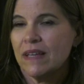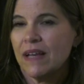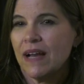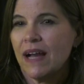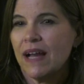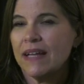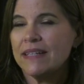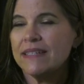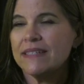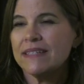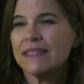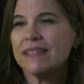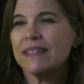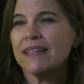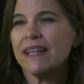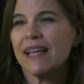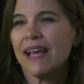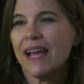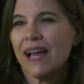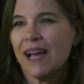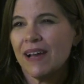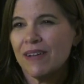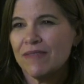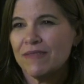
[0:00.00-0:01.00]
I didn't
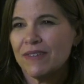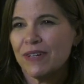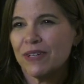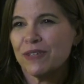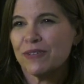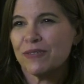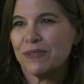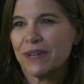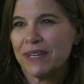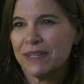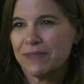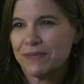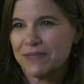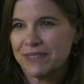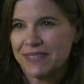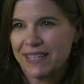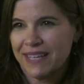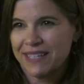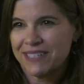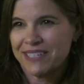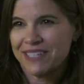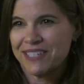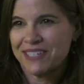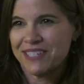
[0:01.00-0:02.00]
have a great
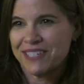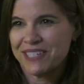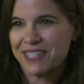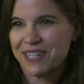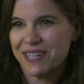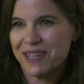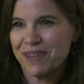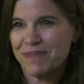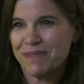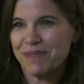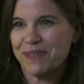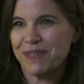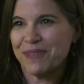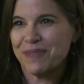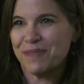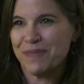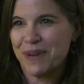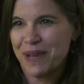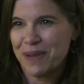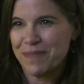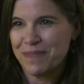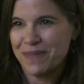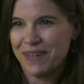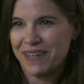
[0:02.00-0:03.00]
relationship with
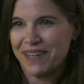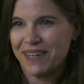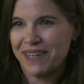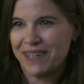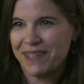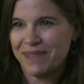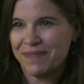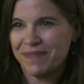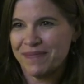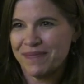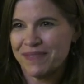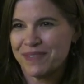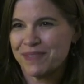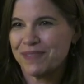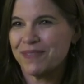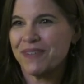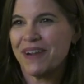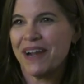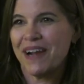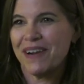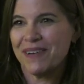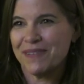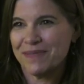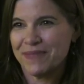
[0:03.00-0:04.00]
my mom
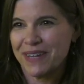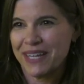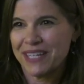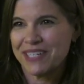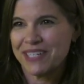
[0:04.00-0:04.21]
throughout my